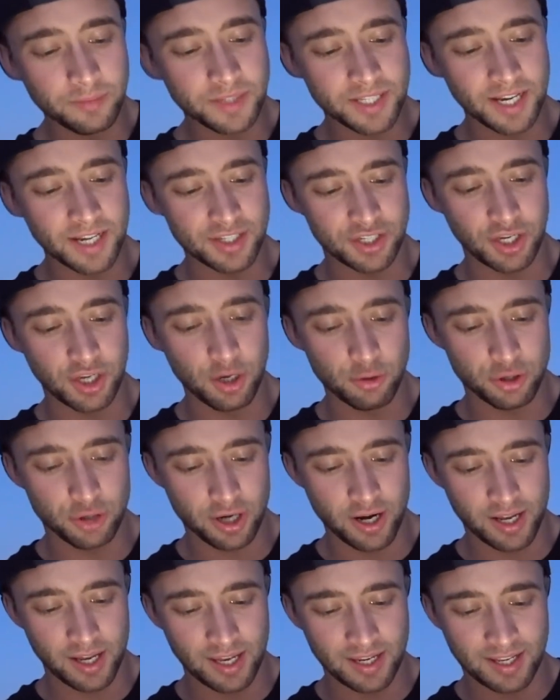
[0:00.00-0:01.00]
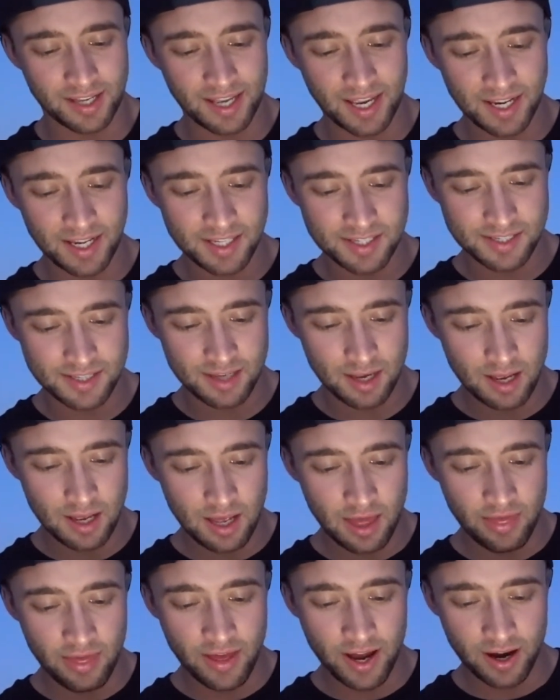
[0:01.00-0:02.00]
says, yo Tregg, in case
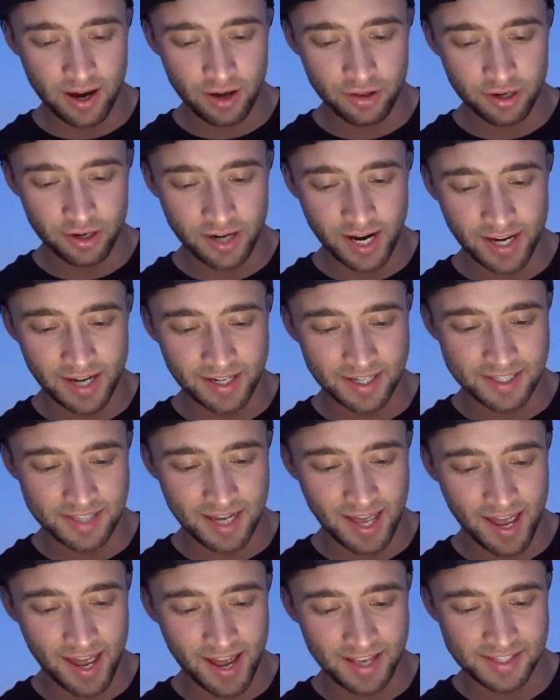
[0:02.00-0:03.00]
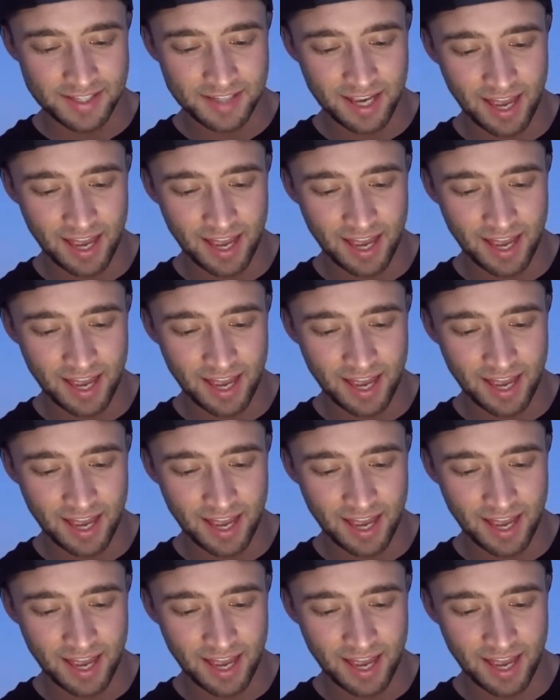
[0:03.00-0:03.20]
that other guy doesn't ask,